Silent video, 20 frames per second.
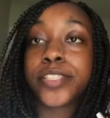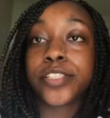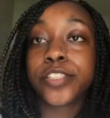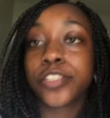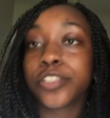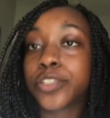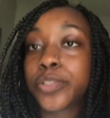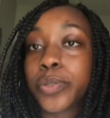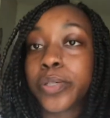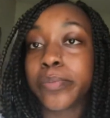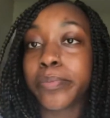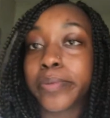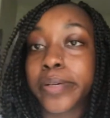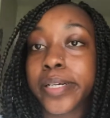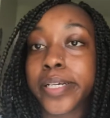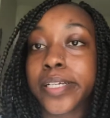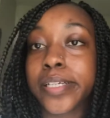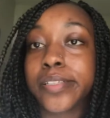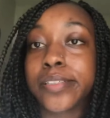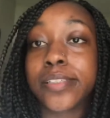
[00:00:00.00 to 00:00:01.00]
It's just short
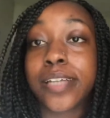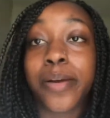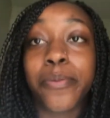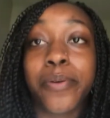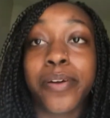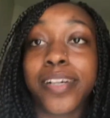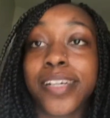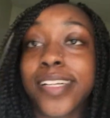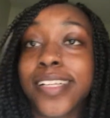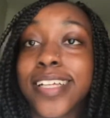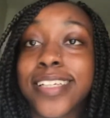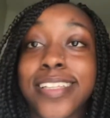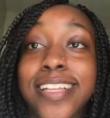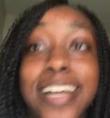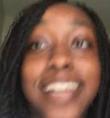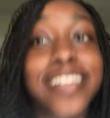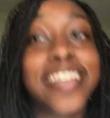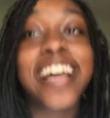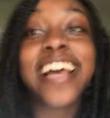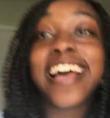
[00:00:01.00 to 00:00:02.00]
braids. I wanted it like
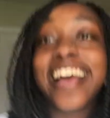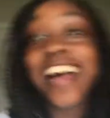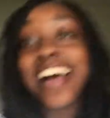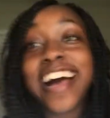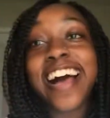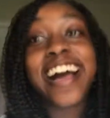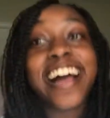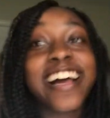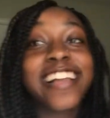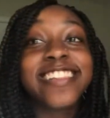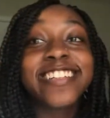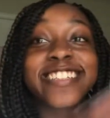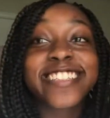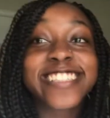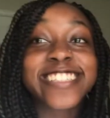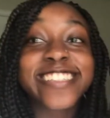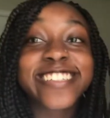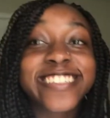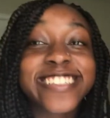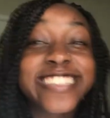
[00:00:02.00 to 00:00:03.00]
that. I look
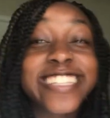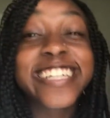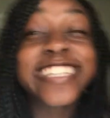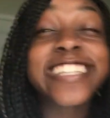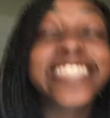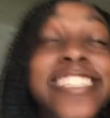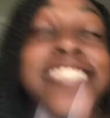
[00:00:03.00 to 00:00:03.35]
so good like